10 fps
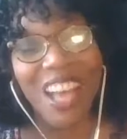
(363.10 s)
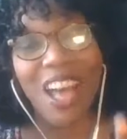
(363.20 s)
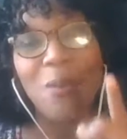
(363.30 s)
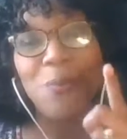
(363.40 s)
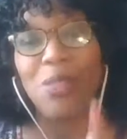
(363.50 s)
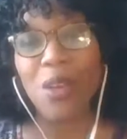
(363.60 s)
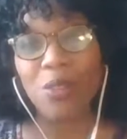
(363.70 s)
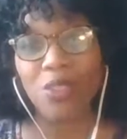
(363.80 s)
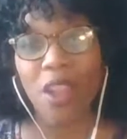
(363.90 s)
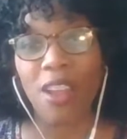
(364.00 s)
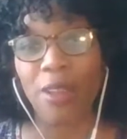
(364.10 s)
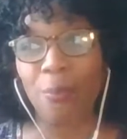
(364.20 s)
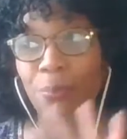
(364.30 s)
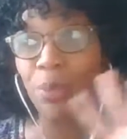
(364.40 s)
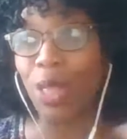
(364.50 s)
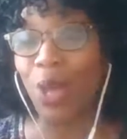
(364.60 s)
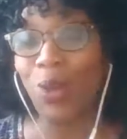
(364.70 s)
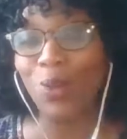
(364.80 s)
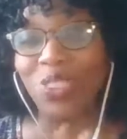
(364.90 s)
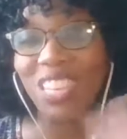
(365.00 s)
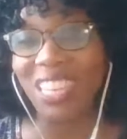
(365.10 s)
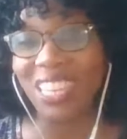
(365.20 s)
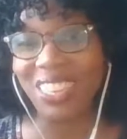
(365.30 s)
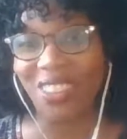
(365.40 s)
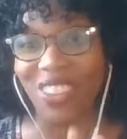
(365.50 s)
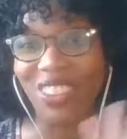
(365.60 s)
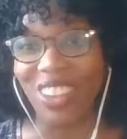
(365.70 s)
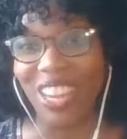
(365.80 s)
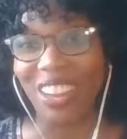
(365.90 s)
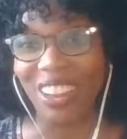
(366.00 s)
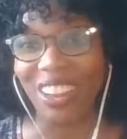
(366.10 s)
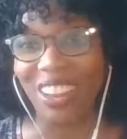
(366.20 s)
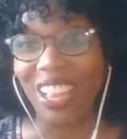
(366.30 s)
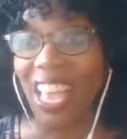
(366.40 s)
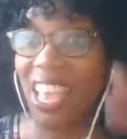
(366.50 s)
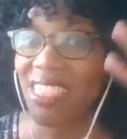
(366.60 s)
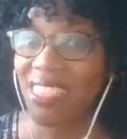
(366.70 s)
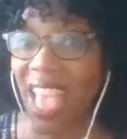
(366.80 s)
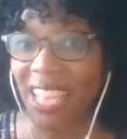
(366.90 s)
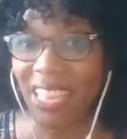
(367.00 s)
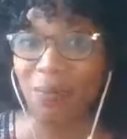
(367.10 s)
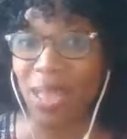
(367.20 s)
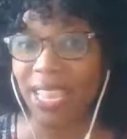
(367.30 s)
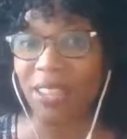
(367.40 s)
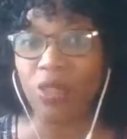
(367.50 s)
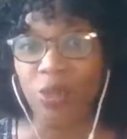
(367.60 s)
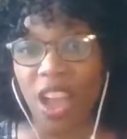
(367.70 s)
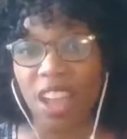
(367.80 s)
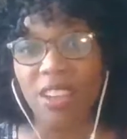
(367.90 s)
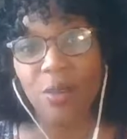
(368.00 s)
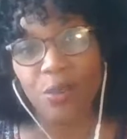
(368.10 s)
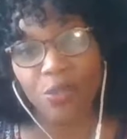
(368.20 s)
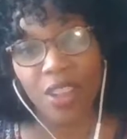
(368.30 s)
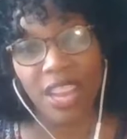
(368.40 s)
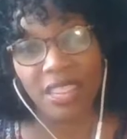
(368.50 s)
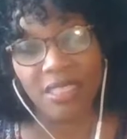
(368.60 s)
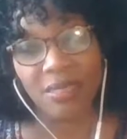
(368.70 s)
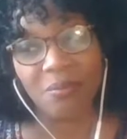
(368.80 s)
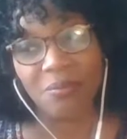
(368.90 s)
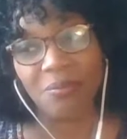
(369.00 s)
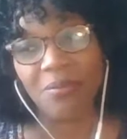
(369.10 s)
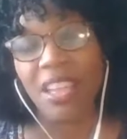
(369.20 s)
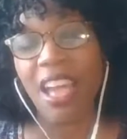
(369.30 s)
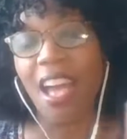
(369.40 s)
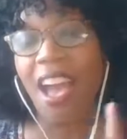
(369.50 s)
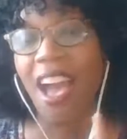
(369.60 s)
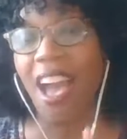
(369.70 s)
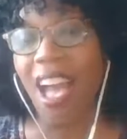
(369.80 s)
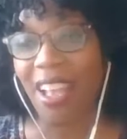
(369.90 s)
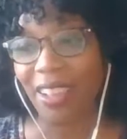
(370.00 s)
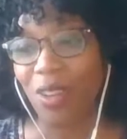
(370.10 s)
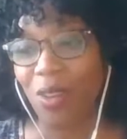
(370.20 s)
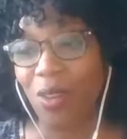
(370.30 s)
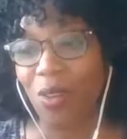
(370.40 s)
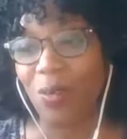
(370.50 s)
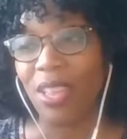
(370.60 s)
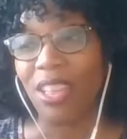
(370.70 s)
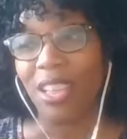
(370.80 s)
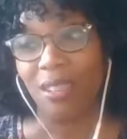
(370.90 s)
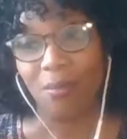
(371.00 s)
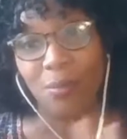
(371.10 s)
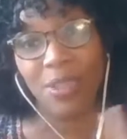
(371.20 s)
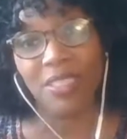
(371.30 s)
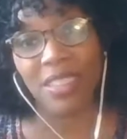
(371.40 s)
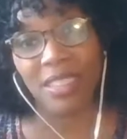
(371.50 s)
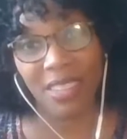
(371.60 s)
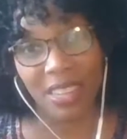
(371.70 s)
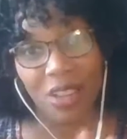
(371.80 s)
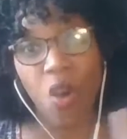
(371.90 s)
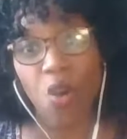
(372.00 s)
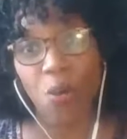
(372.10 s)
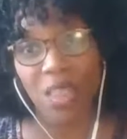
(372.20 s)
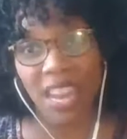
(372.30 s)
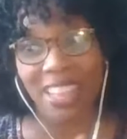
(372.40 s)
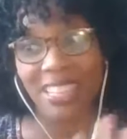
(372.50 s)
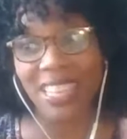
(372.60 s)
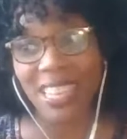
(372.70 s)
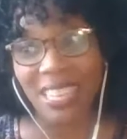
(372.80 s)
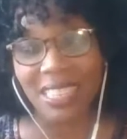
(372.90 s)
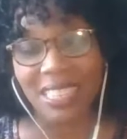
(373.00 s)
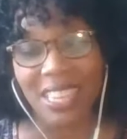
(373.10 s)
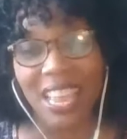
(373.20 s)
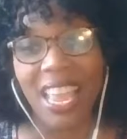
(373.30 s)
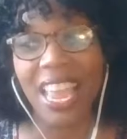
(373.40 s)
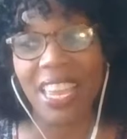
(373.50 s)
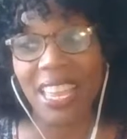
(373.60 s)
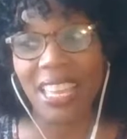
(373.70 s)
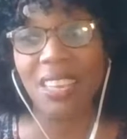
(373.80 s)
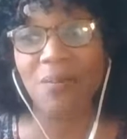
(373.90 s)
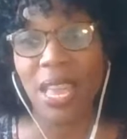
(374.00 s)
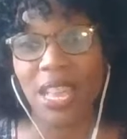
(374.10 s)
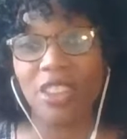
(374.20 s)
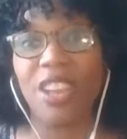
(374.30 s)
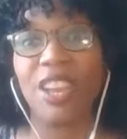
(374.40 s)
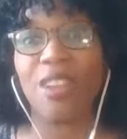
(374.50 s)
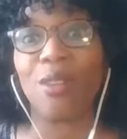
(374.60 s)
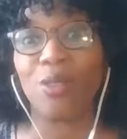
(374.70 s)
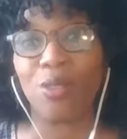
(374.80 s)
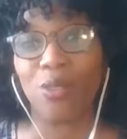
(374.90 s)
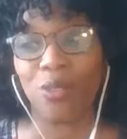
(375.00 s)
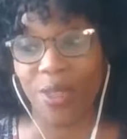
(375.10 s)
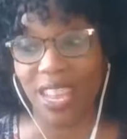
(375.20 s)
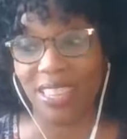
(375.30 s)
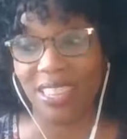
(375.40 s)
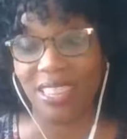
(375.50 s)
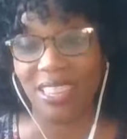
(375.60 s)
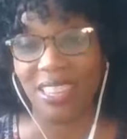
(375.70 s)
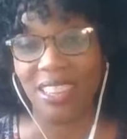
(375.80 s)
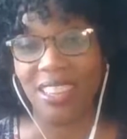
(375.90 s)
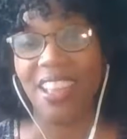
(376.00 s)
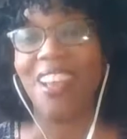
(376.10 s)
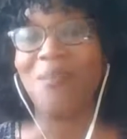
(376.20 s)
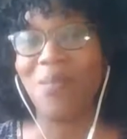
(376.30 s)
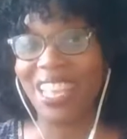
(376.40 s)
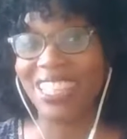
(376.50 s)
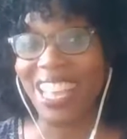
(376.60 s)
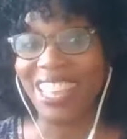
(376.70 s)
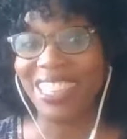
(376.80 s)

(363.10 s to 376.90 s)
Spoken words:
A blow dryer blows heat on your hair and that can make it dry or straight. A hot comb is a comb that has heat and it can make your hair straight. Make sense?